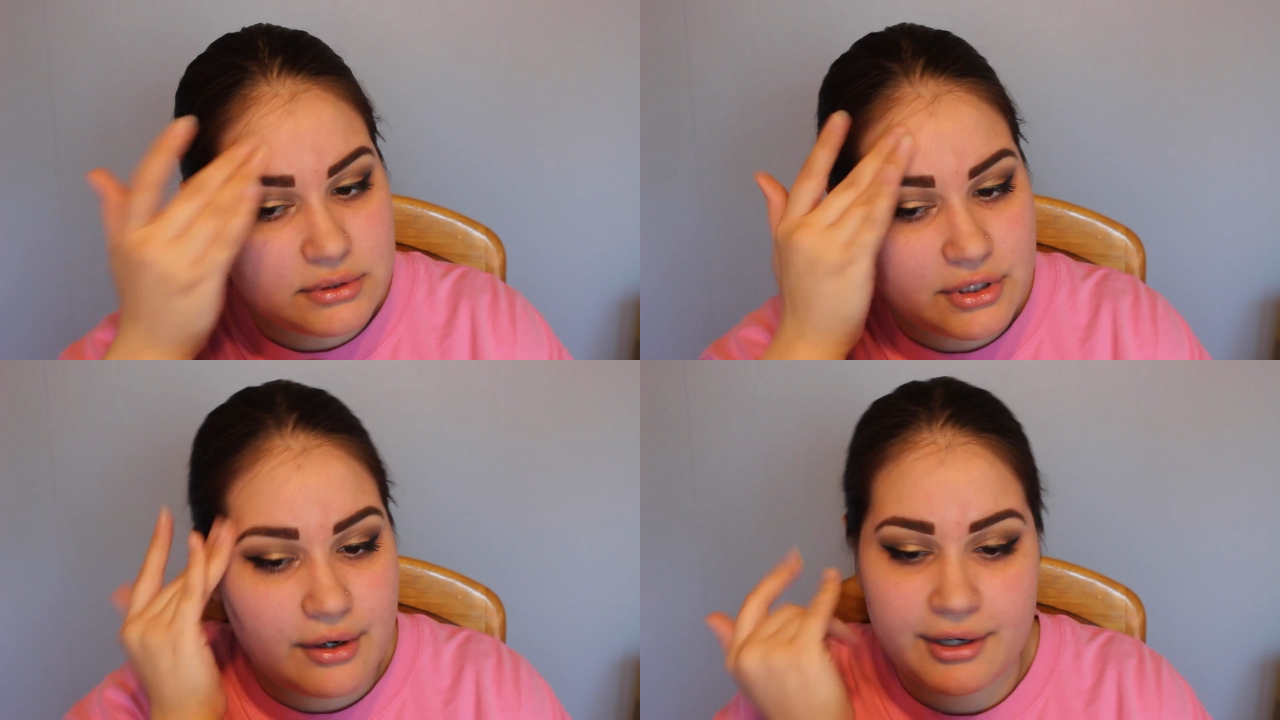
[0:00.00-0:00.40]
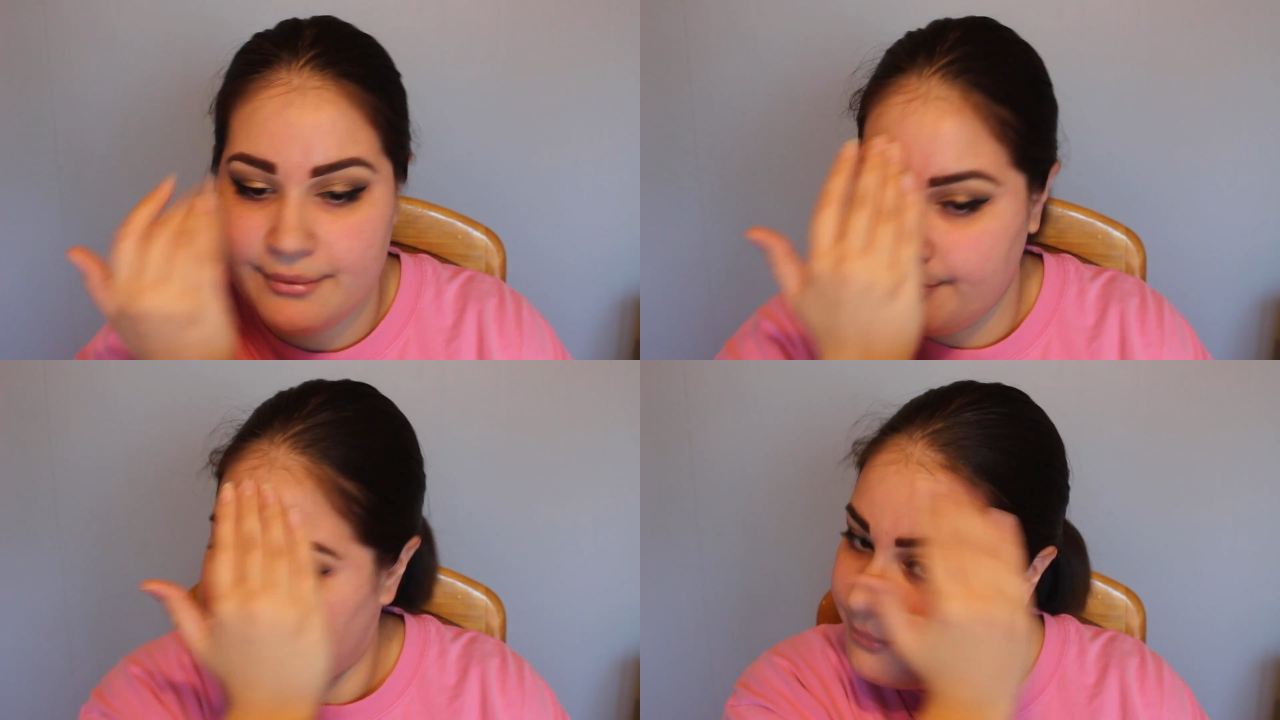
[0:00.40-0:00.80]

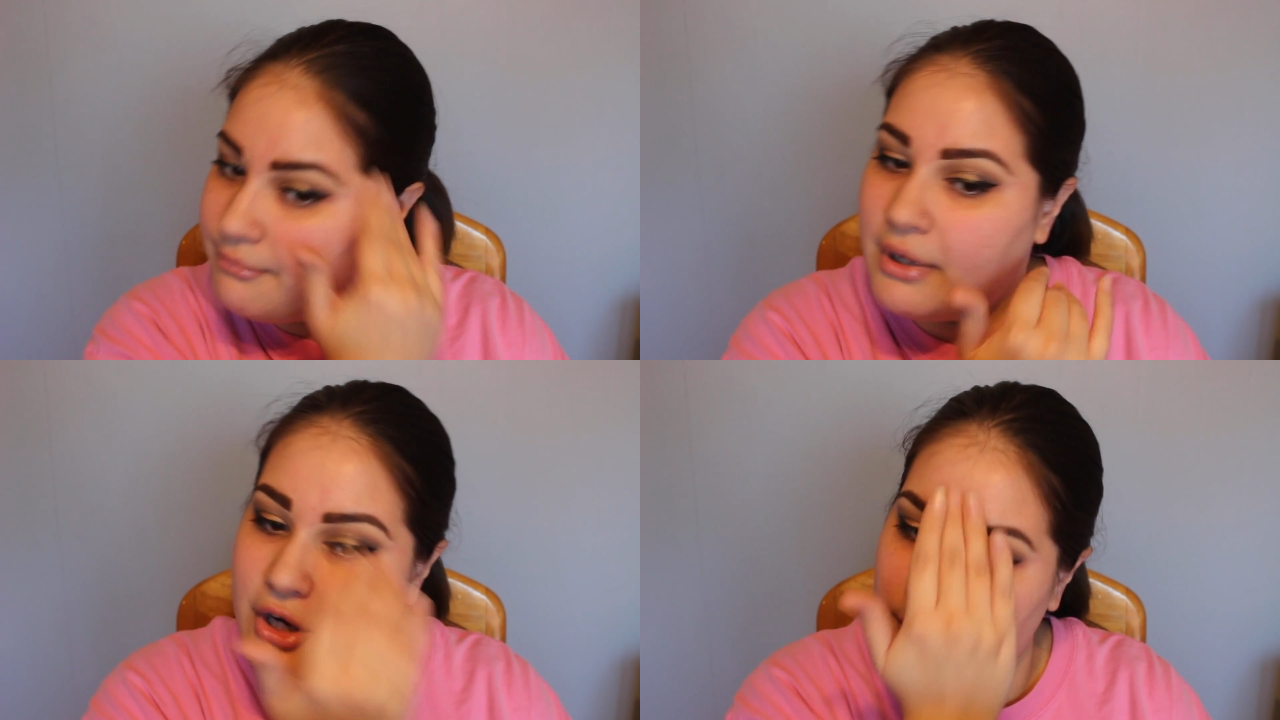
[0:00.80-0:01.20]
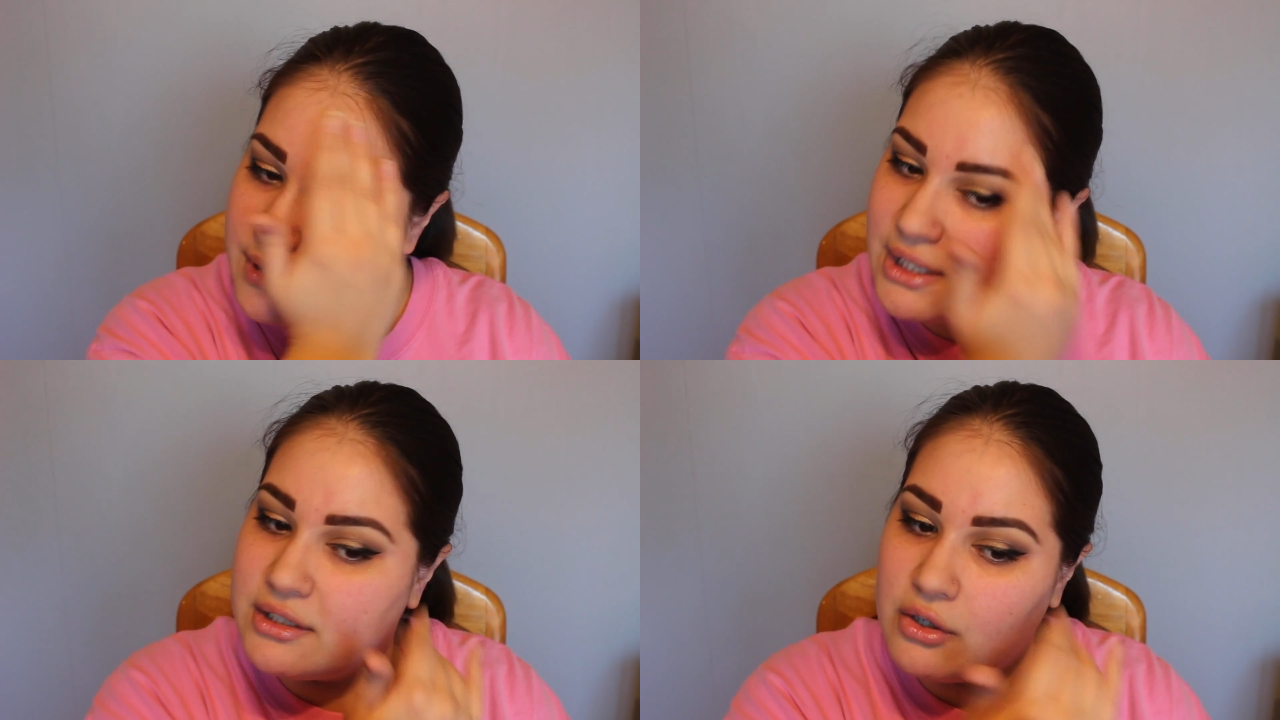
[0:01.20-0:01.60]
Sorry. Mother
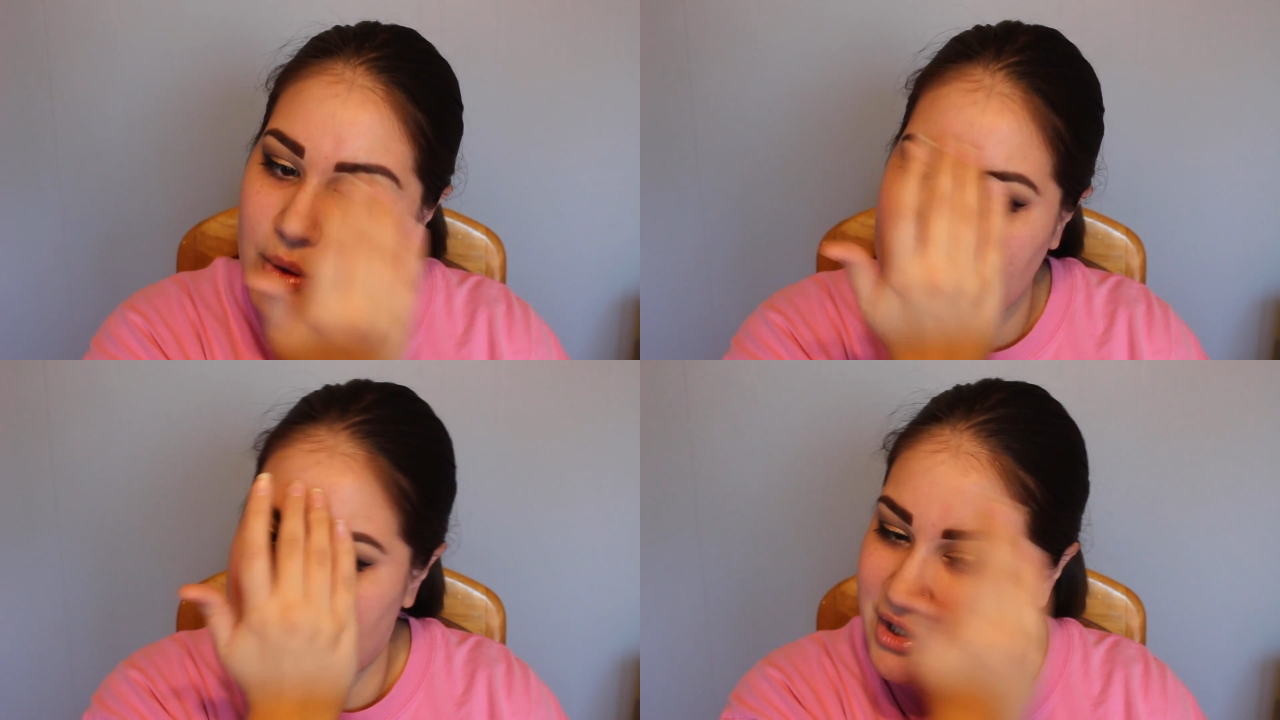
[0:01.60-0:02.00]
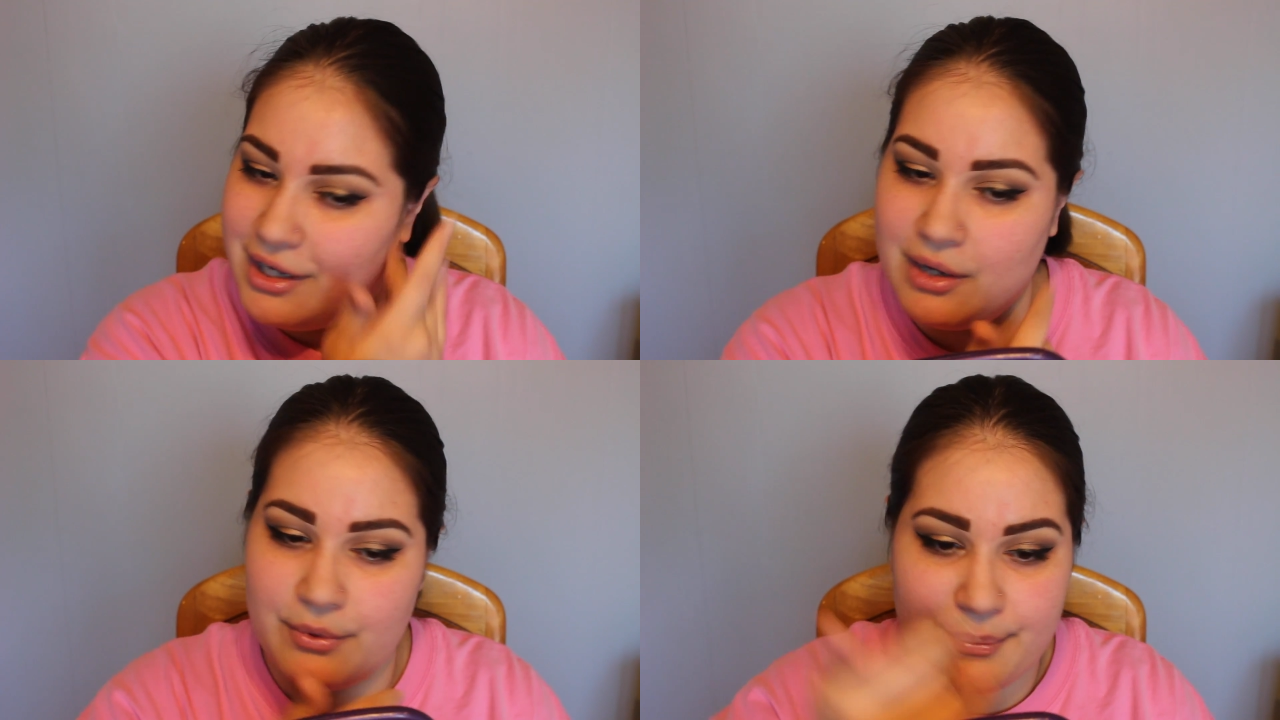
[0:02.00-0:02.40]
was asking a question
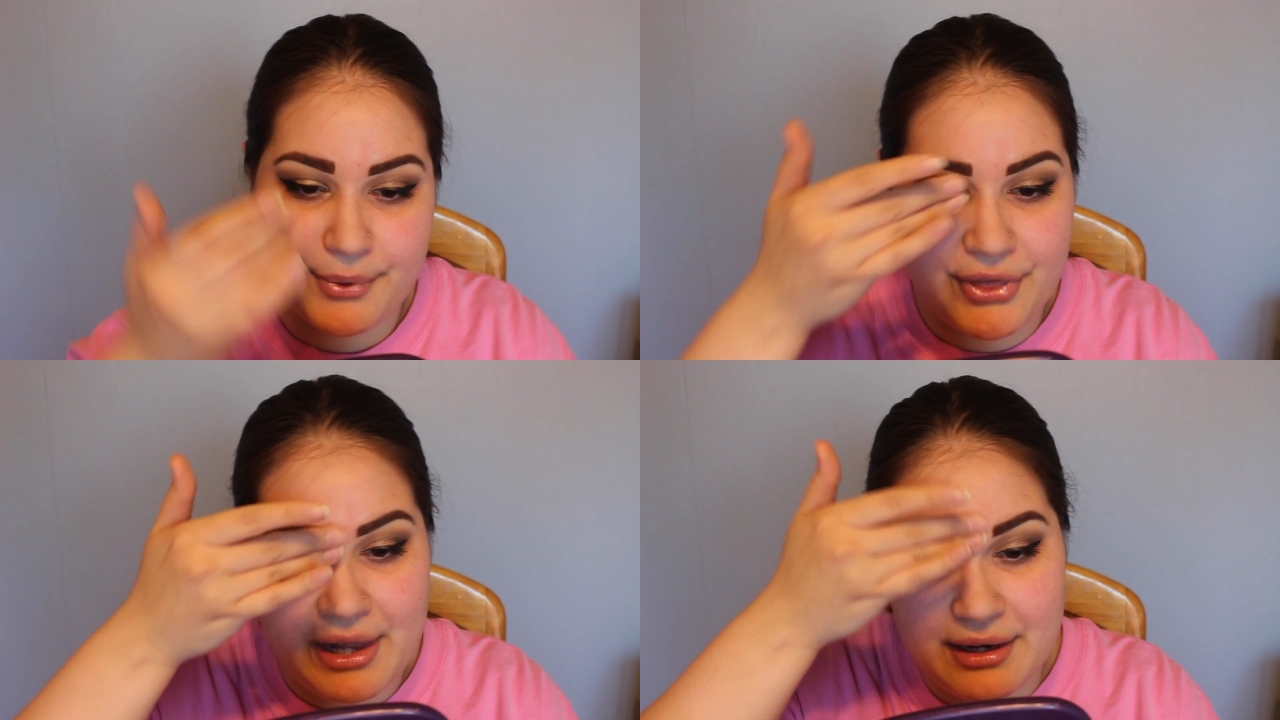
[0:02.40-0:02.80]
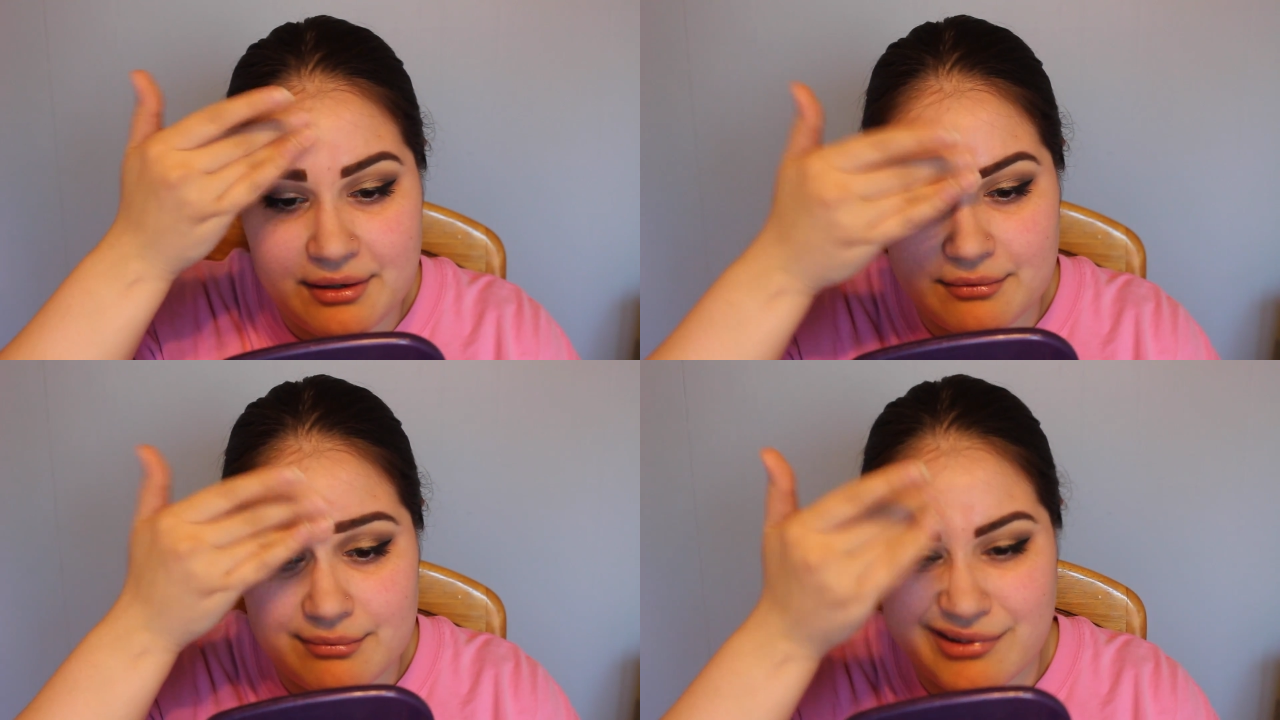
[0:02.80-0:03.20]
and I want to put that
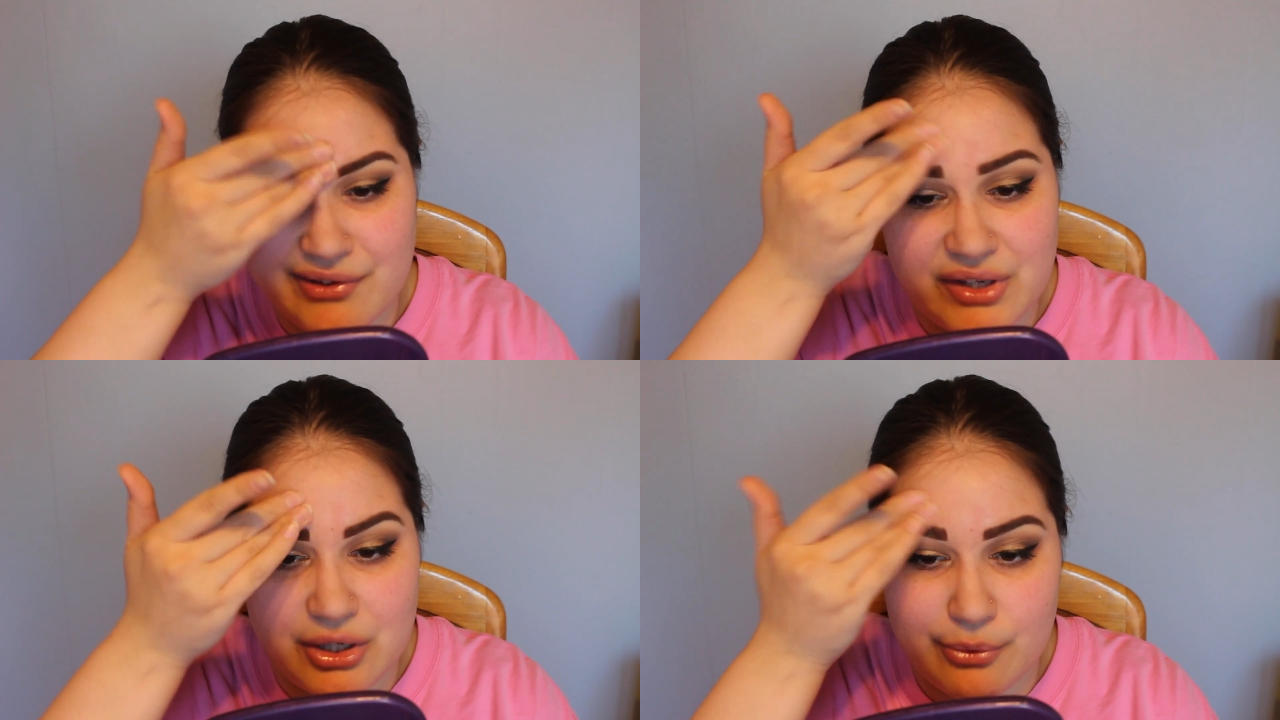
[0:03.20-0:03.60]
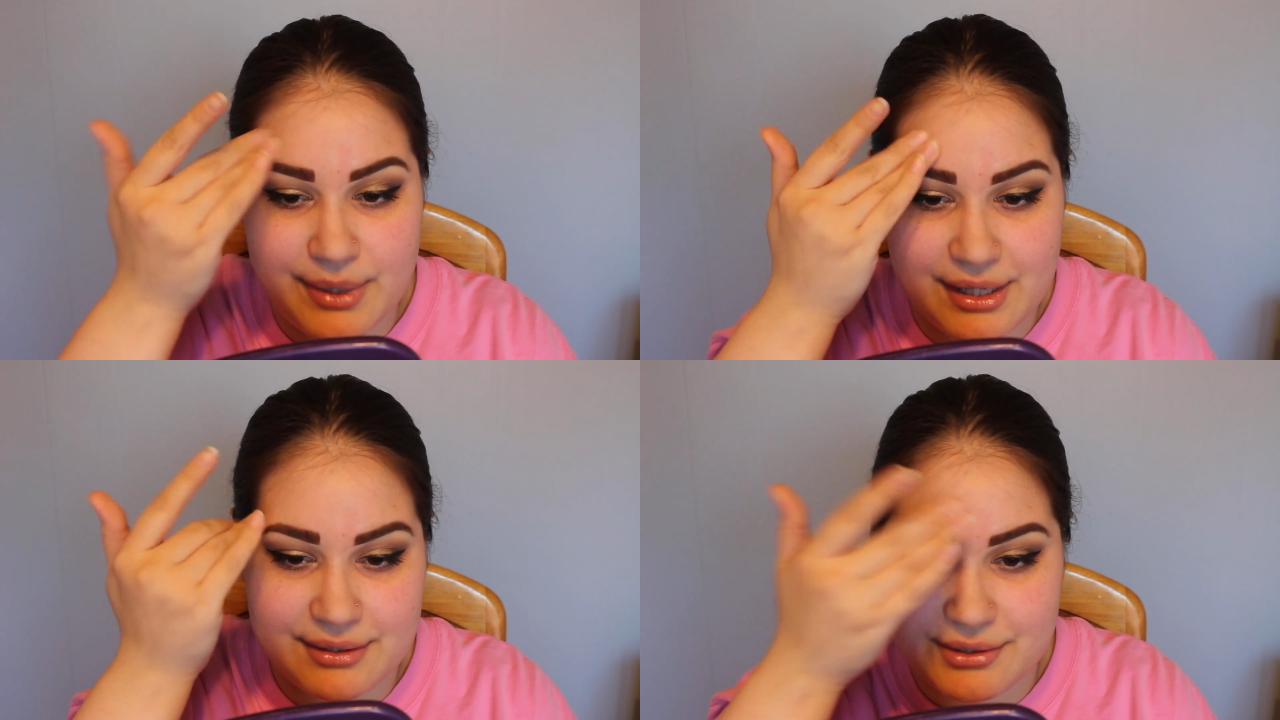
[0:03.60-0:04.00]
in the video
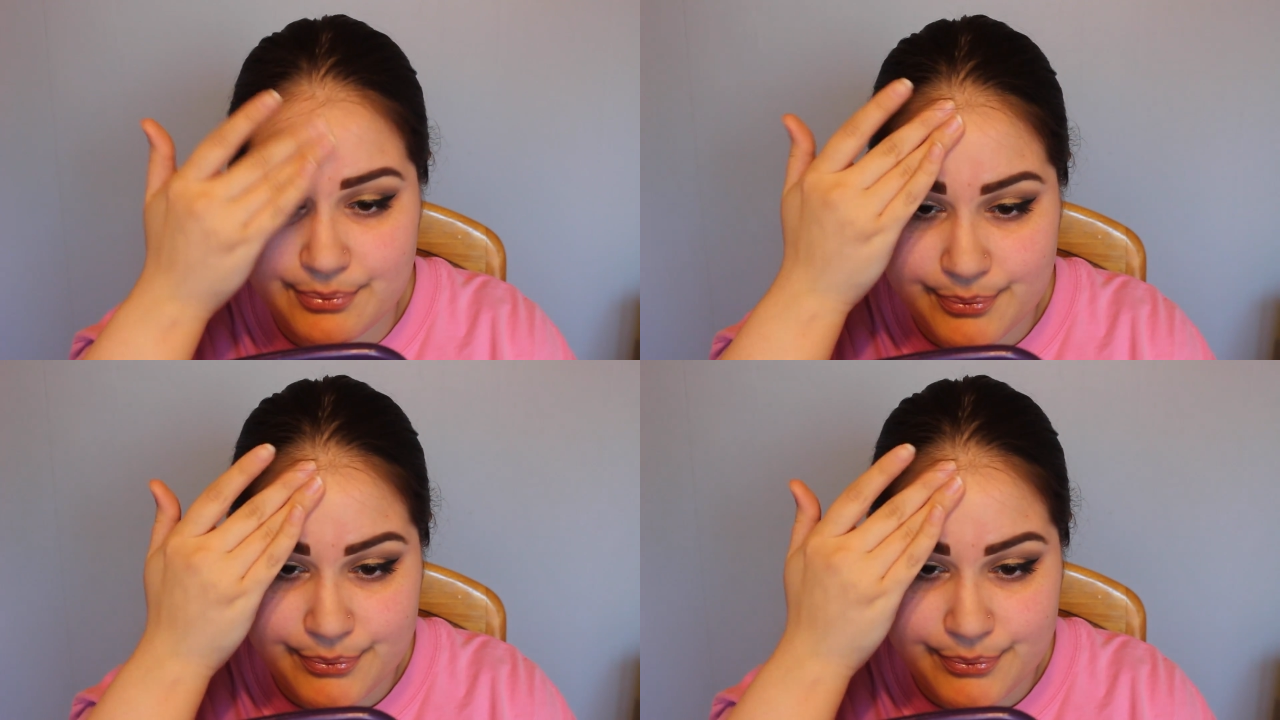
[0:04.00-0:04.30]
because